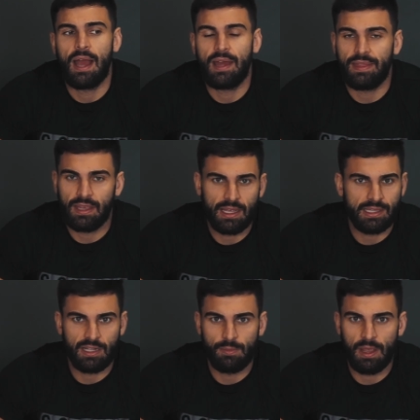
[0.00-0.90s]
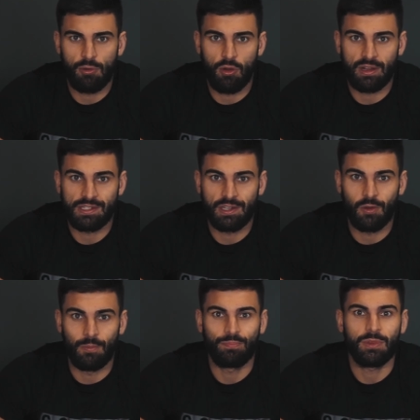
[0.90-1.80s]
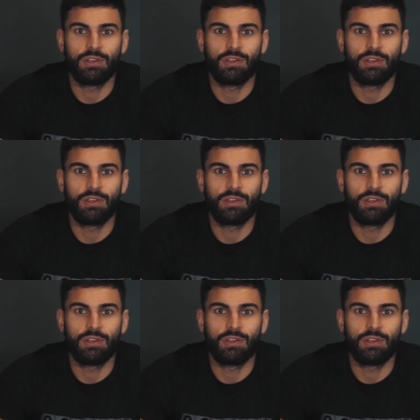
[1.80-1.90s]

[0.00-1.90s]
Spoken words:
I think you can still make progress at home.